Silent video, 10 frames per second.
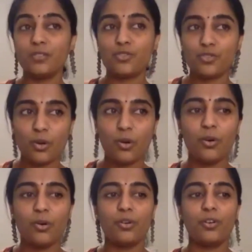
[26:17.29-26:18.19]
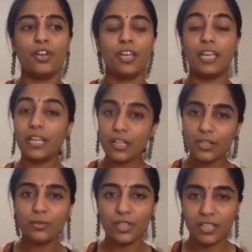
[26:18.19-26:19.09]
so
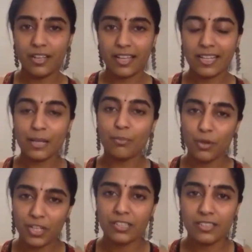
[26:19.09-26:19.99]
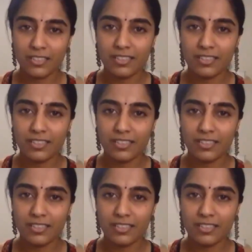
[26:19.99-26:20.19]
included at that point